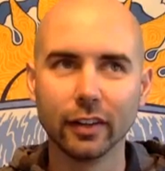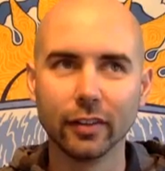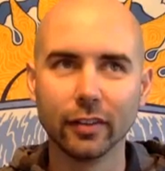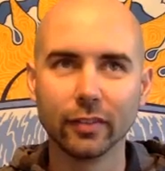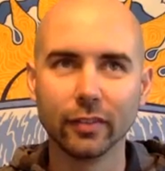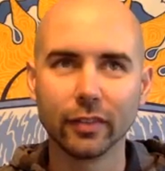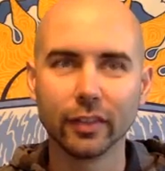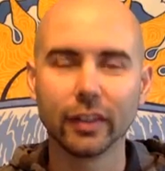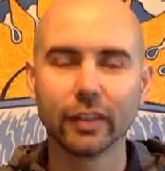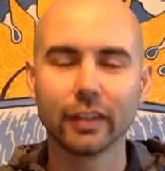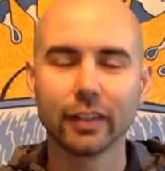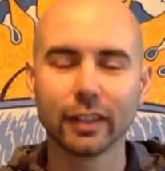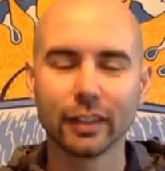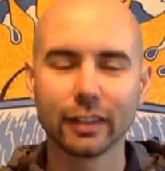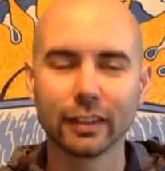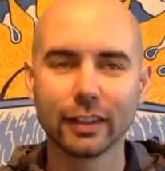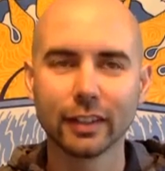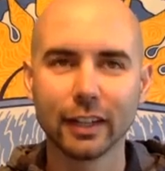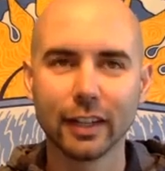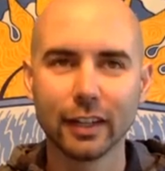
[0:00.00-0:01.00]

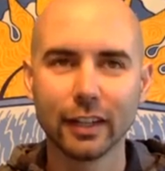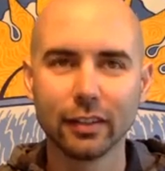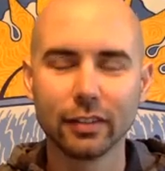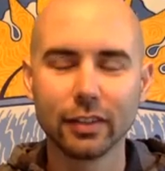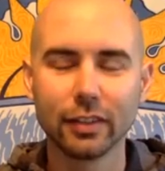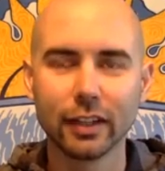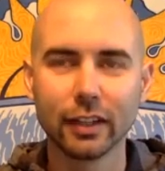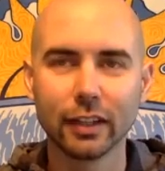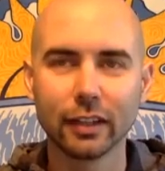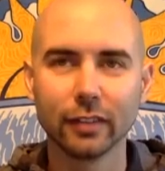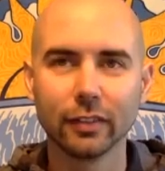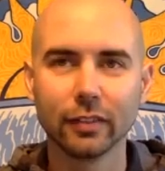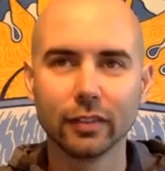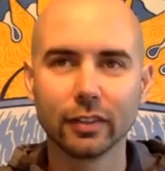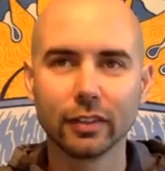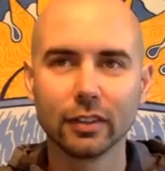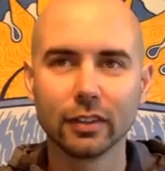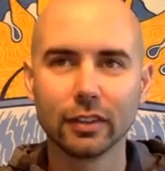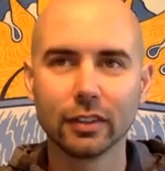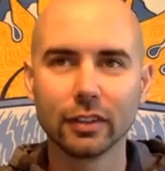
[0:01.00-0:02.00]
that kind of thing,
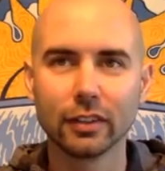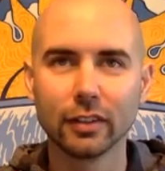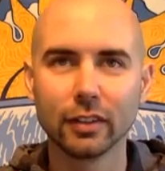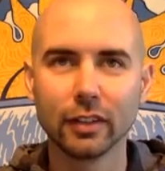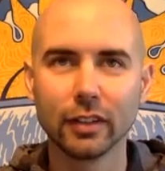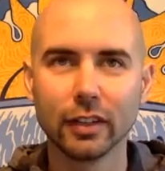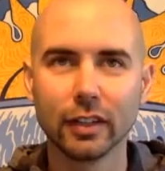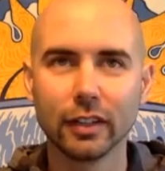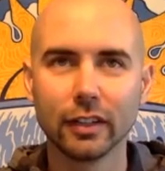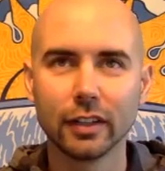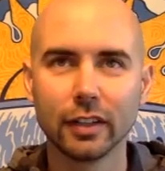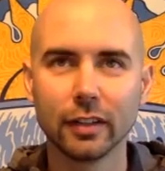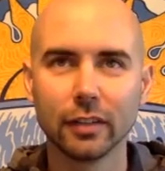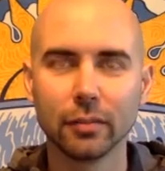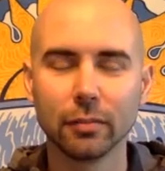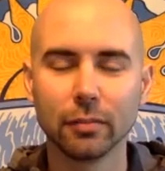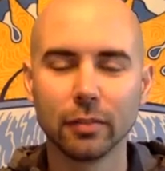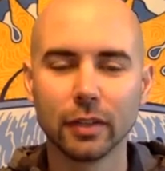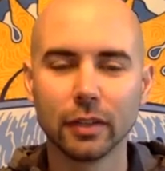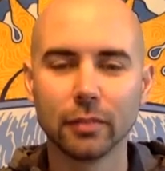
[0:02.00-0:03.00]

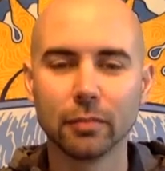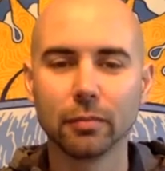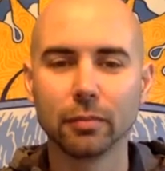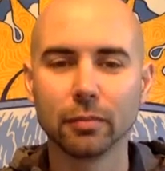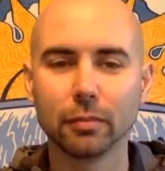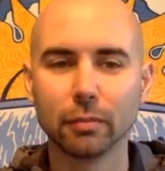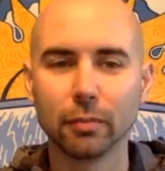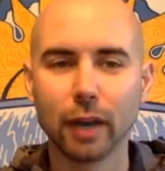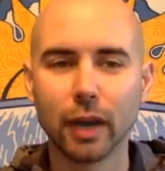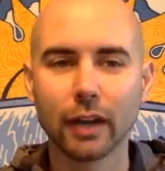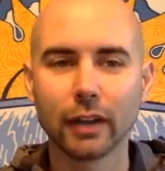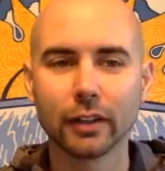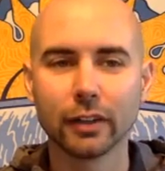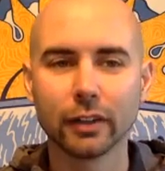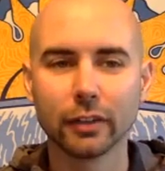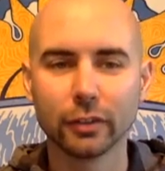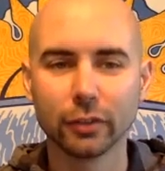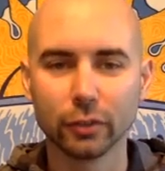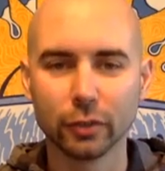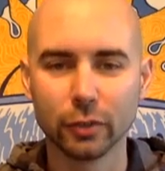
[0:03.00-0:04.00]
in
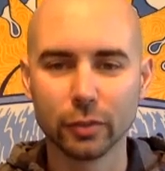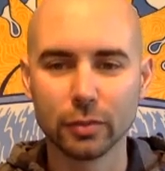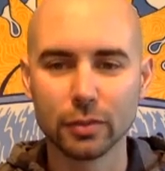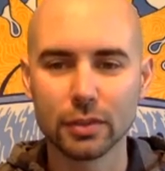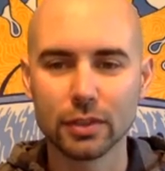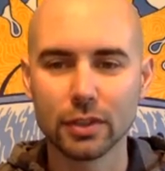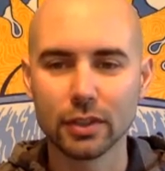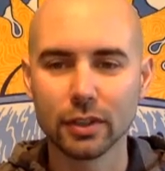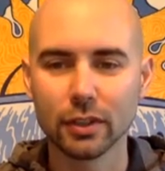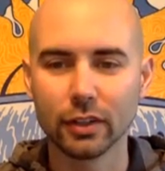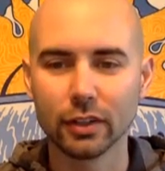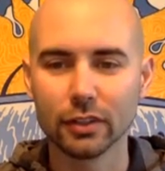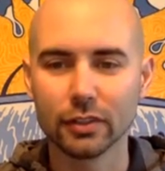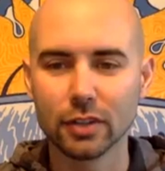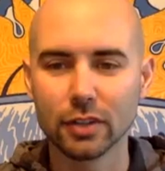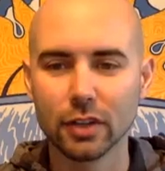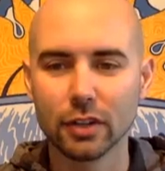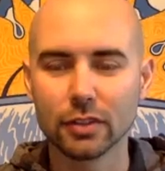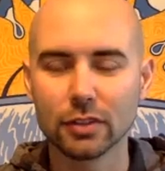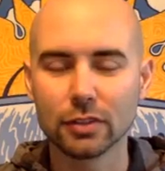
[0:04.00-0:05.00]
modern groups, there's
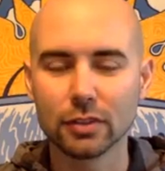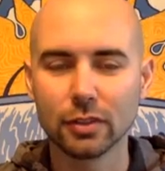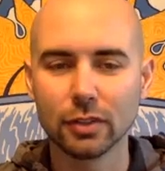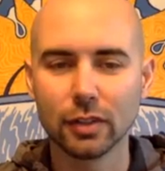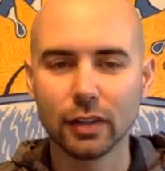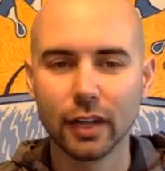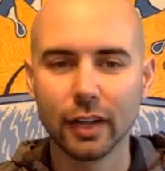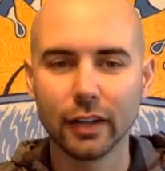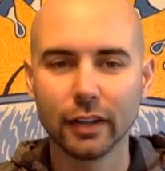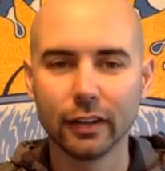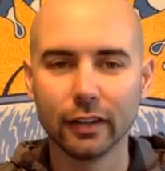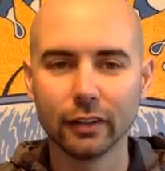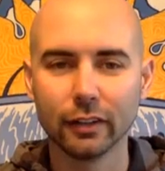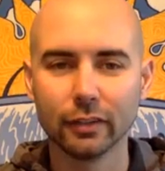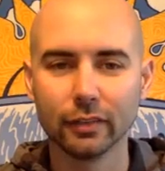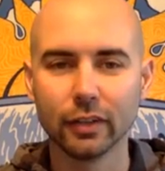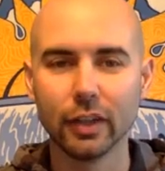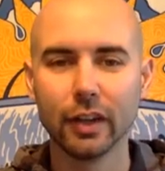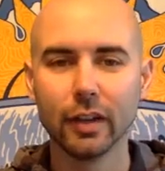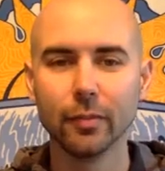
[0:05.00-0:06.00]
also a lot of
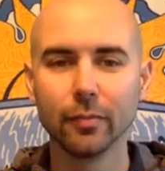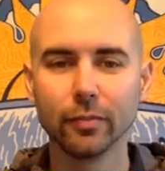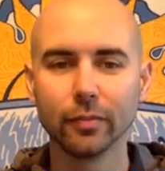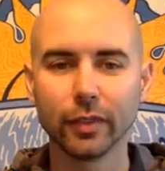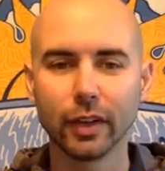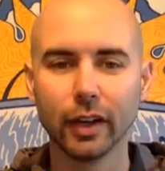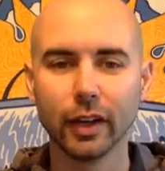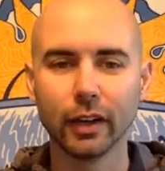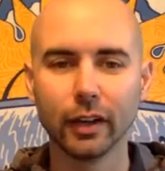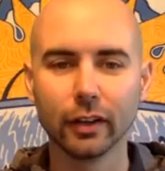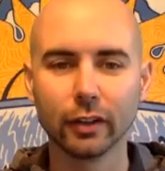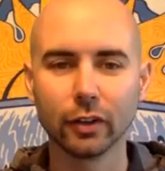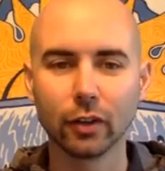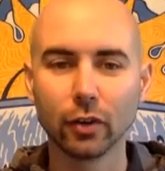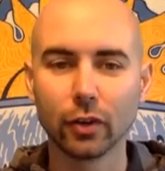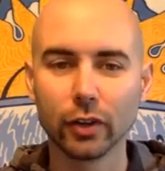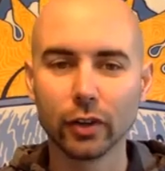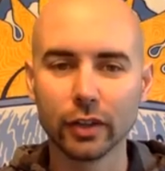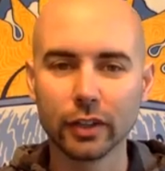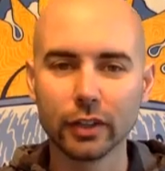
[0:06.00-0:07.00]

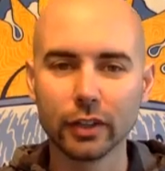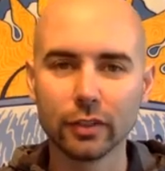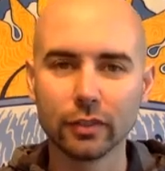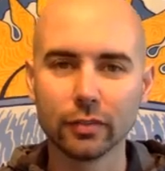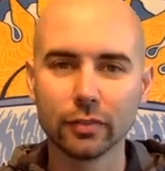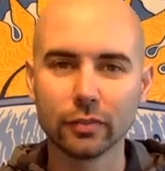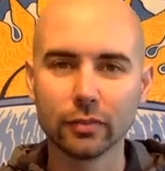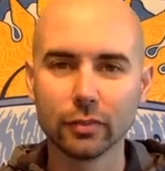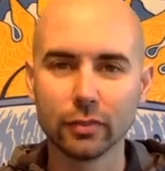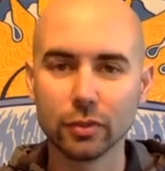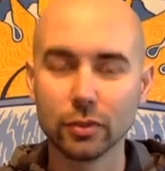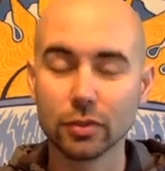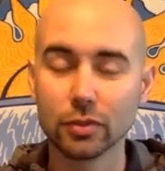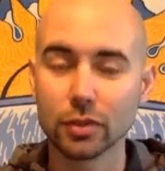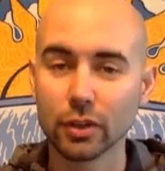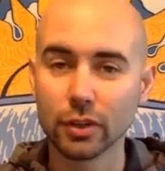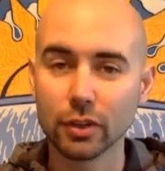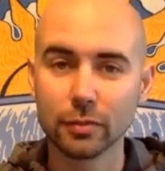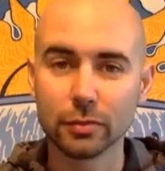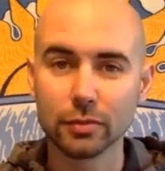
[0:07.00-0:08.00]
coining new
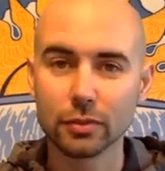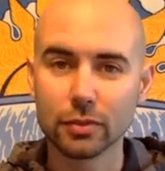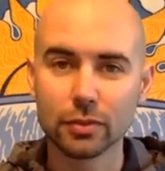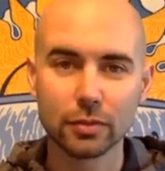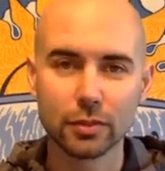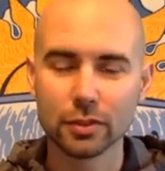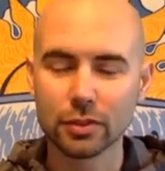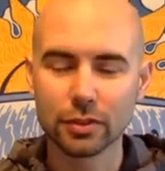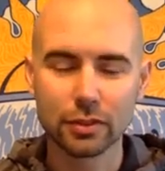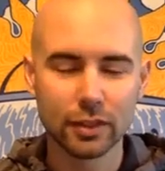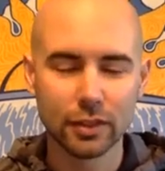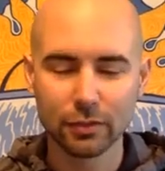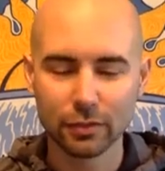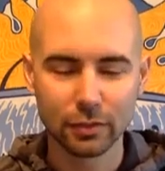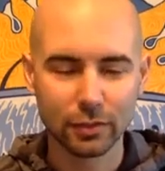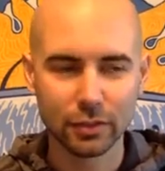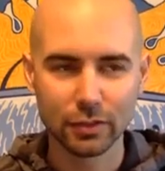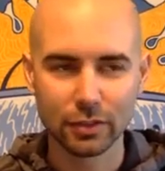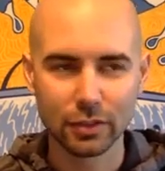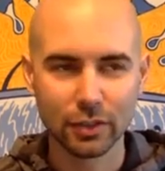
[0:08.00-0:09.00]
terms, which
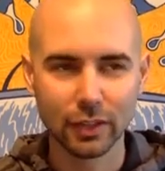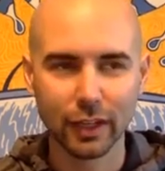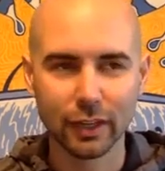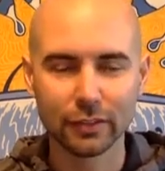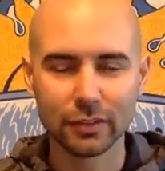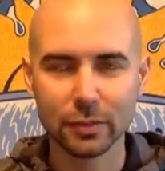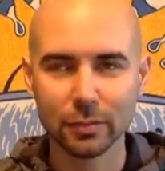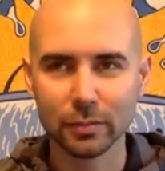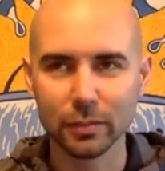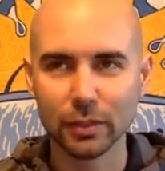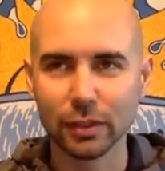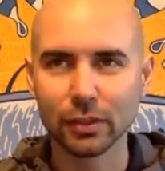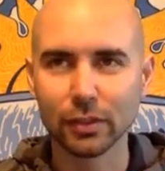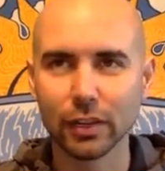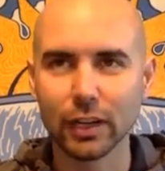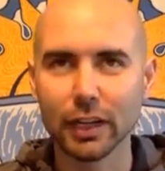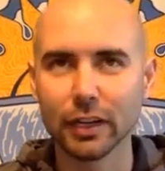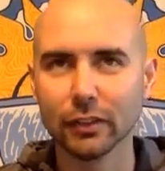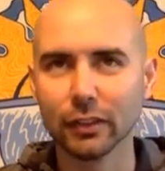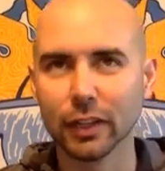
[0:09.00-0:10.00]
everyone's allowed to be
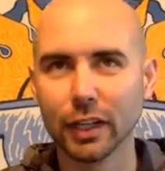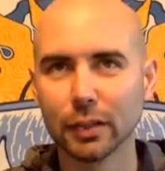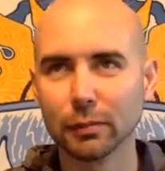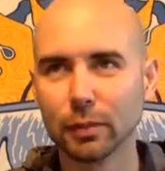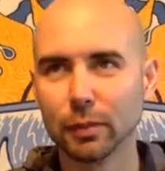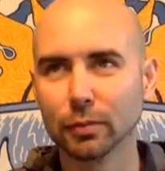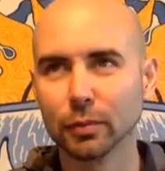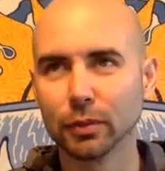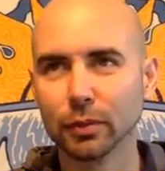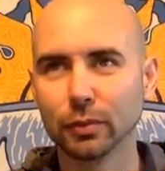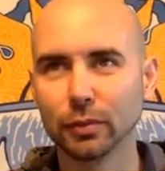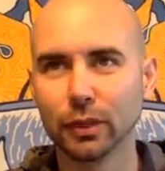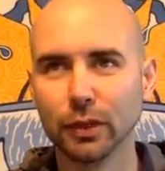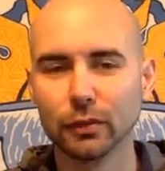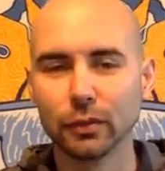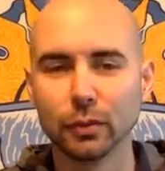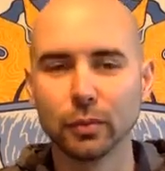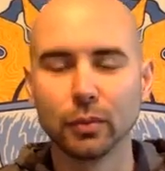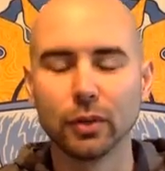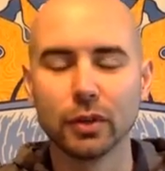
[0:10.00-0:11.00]
creative and come up with
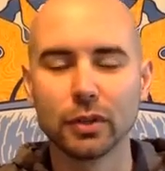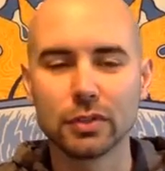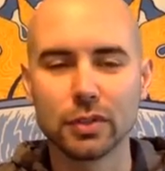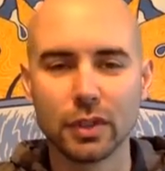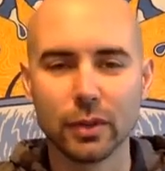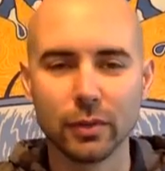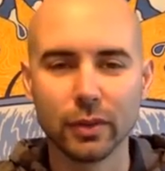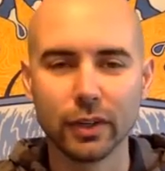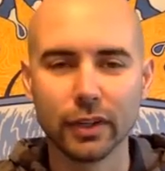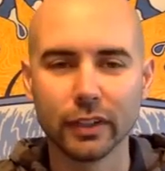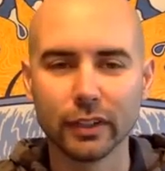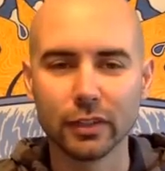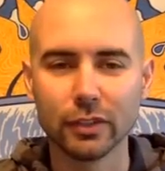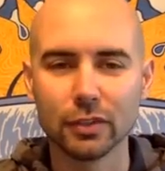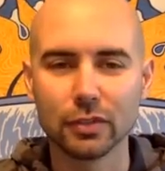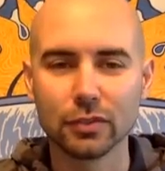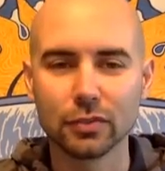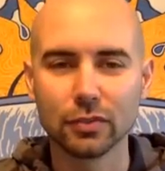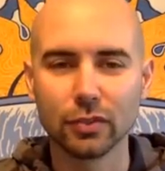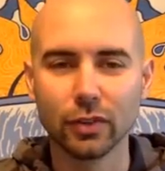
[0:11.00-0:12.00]
whatever words they want to
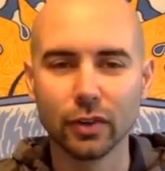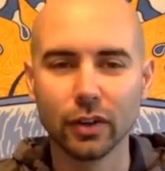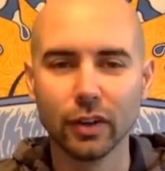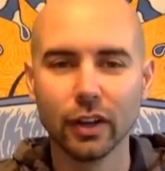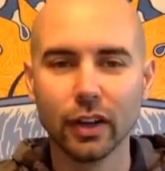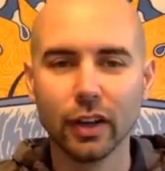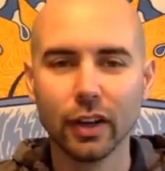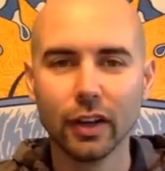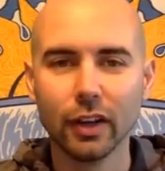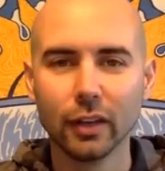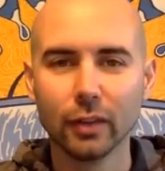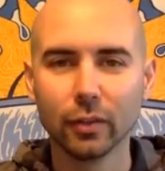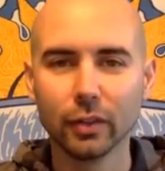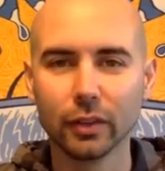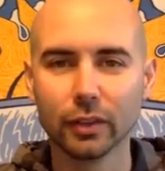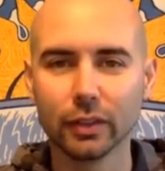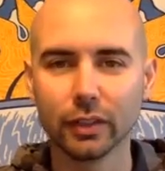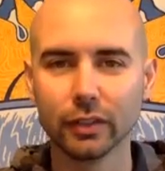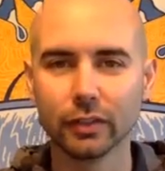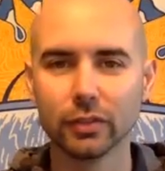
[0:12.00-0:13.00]
use for what
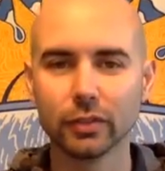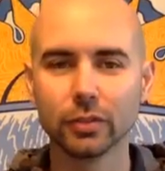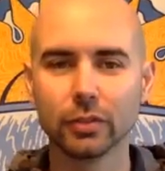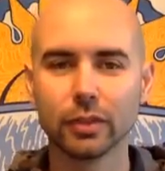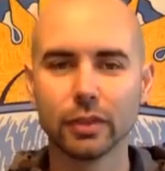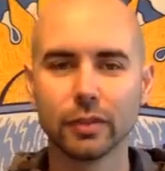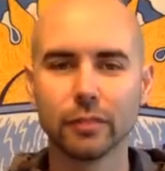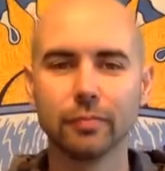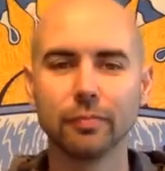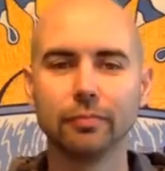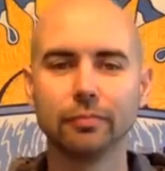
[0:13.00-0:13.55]
they're doing.